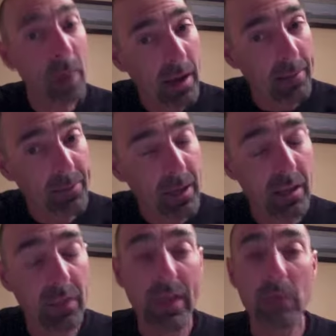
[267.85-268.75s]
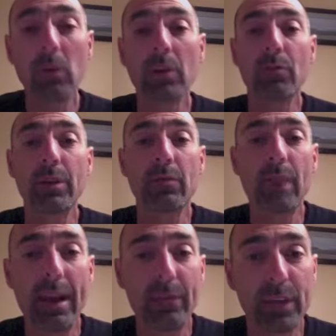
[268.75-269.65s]
but they will agree to
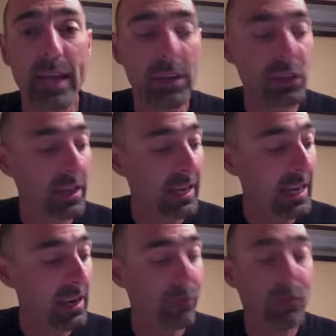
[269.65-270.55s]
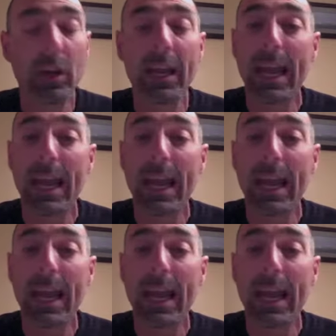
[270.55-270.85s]
ratification if